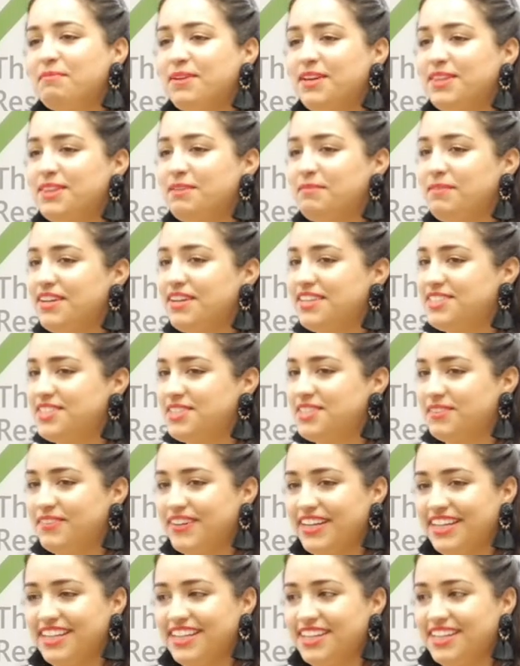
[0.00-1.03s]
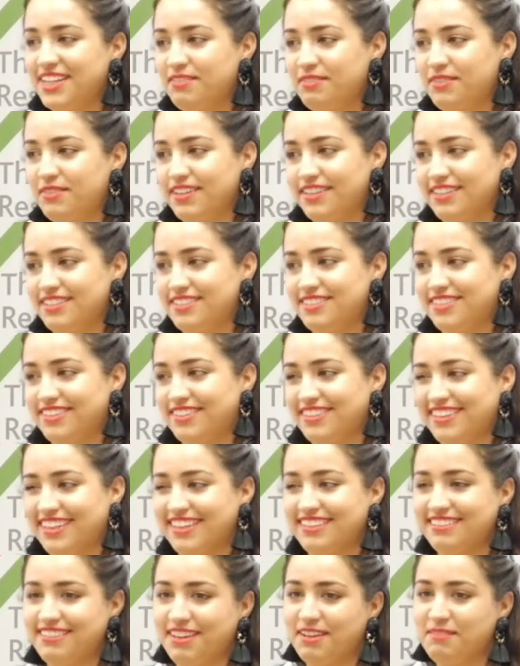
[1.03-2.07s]
be the Mediterranean if we didn't start
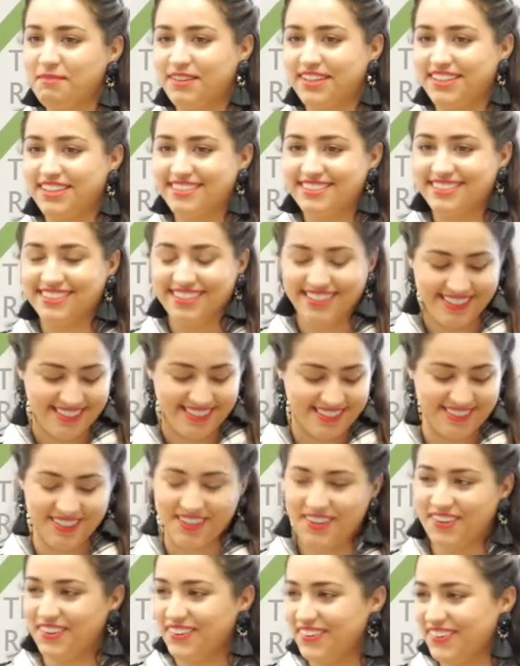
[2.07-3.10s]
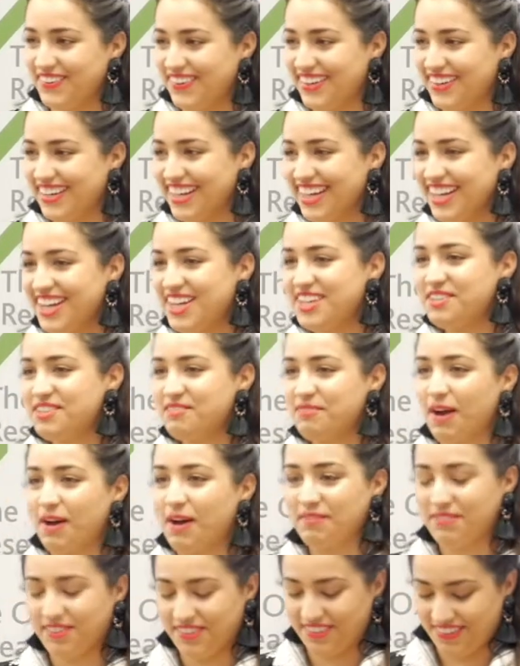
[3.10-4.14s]
like 10 minutes late, so
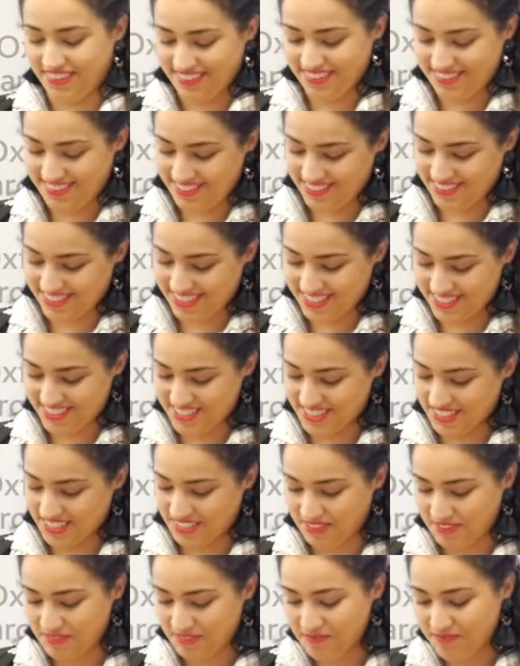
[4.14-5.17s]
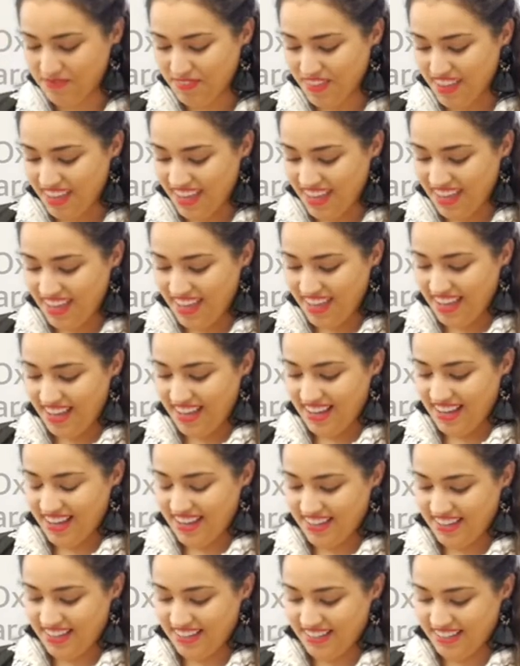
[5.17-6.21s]
popular tradition.
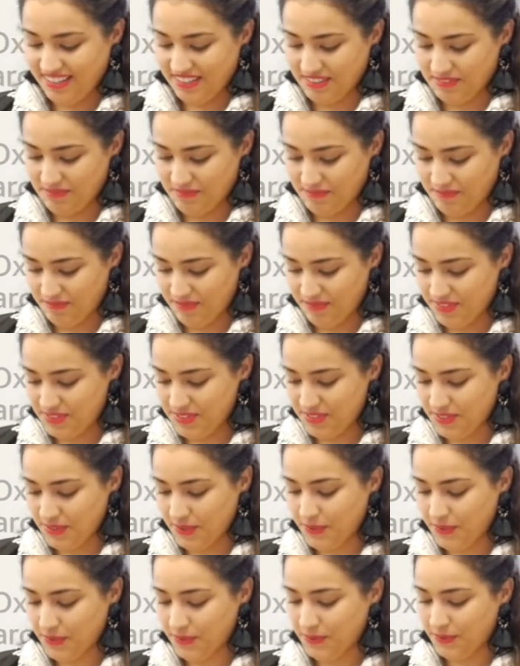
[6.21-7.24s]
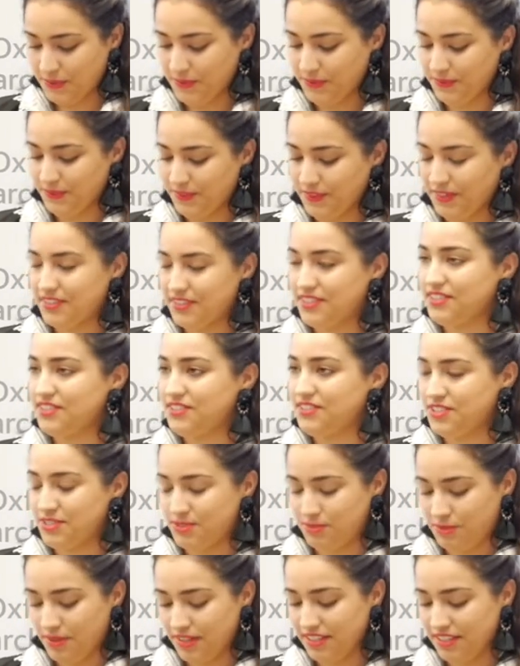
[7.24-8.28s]
So
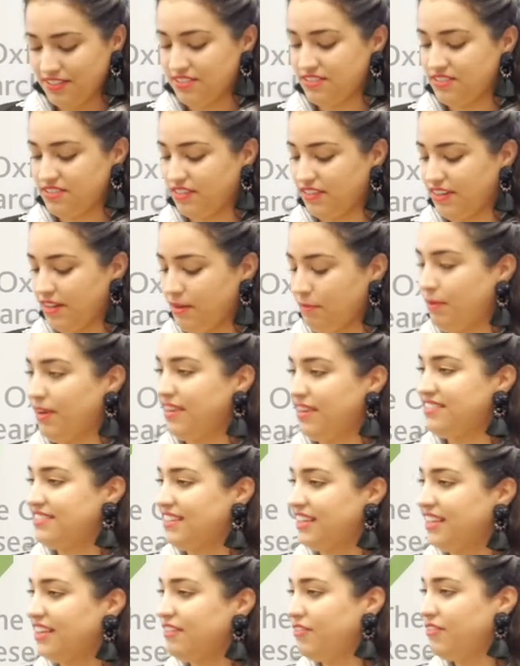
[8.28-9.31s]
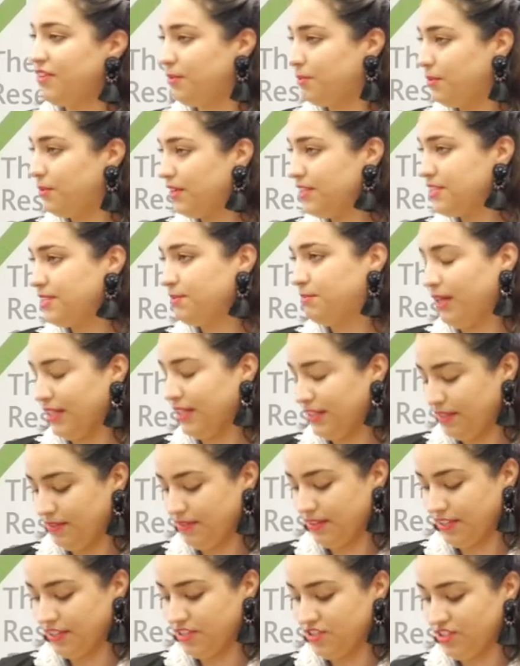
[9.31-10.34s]
just wanted to start out by saying a few words about
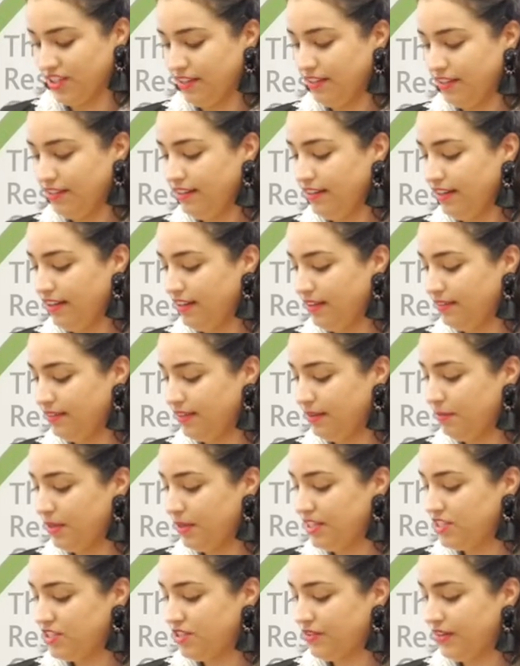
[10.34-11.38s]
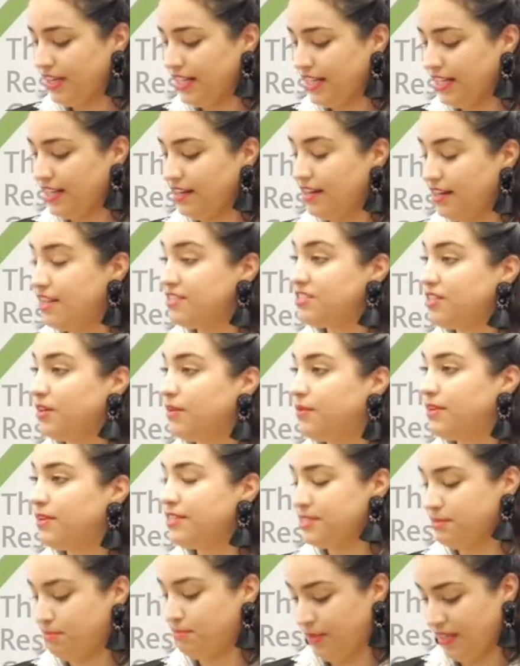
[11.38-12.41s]
the region. The Mediterranean has
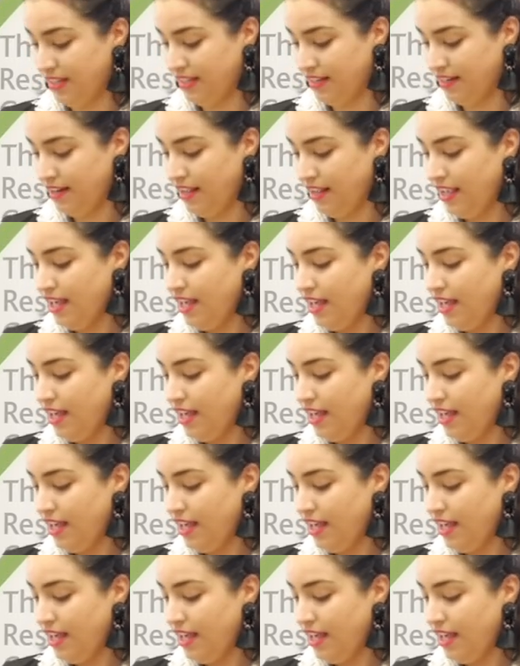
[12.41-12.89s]
always been